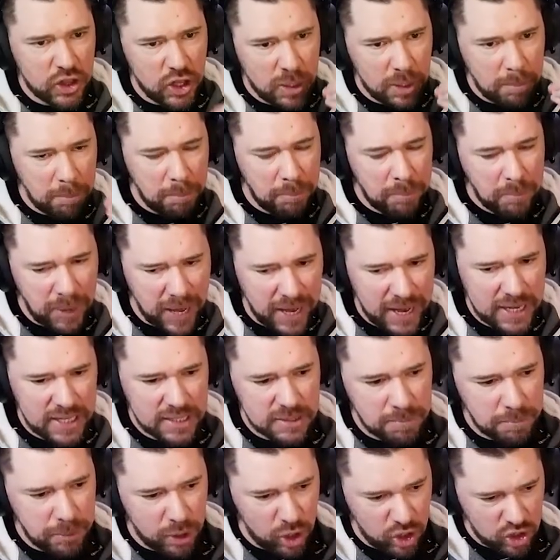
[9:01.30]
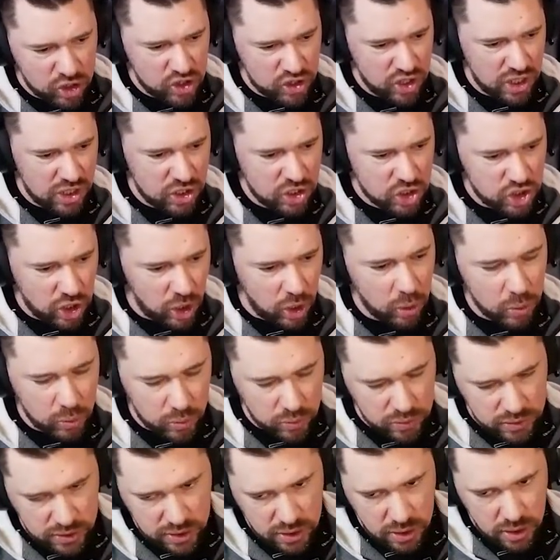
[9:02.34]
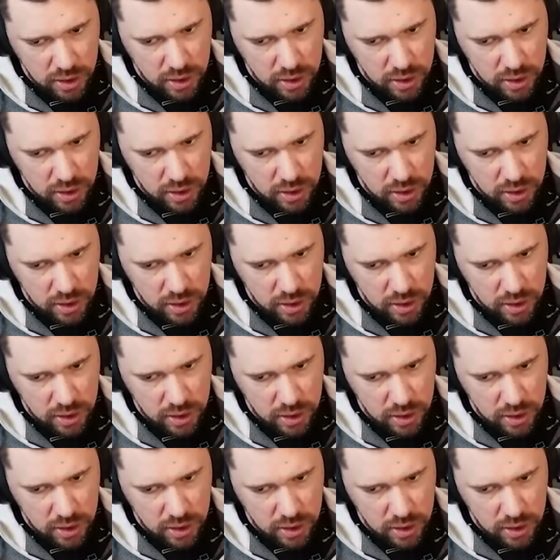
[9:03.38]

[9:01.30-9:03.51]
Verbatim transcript: and pace burst that he showed